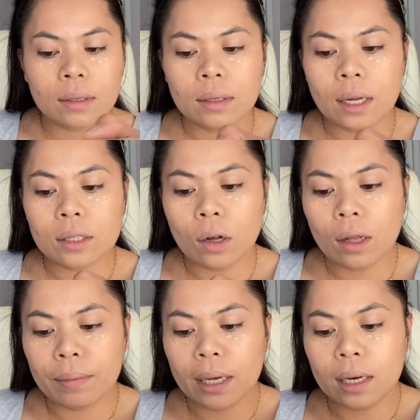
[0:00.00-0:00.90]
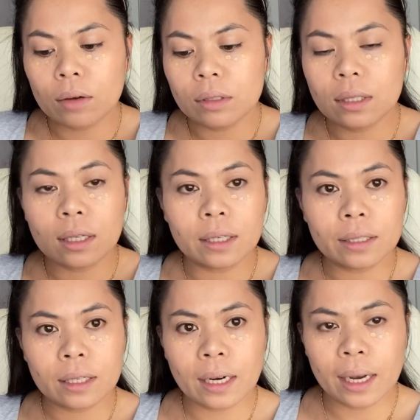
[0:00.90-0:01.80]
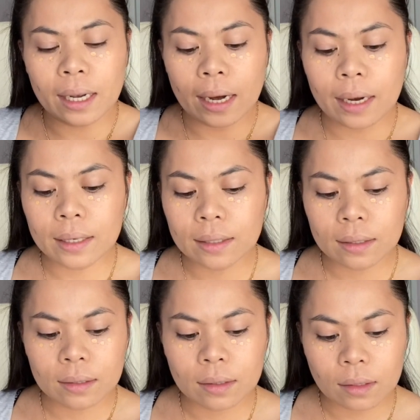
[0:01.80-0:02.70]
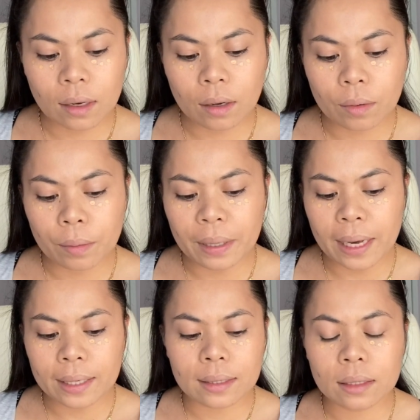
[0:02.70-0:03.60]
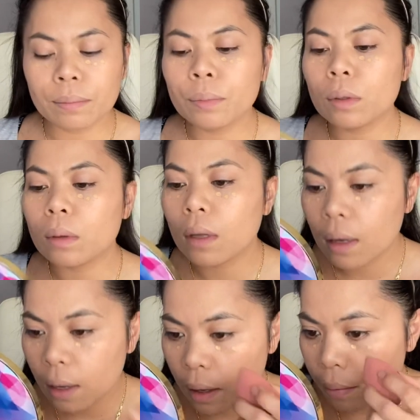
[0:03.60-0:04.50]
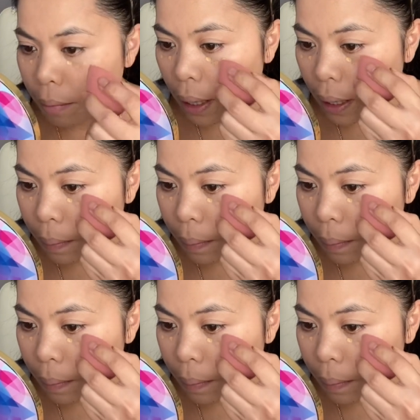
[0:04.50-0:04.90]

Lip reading: That's all I'm gonna conceal today, guys. So we'll be like simple makeup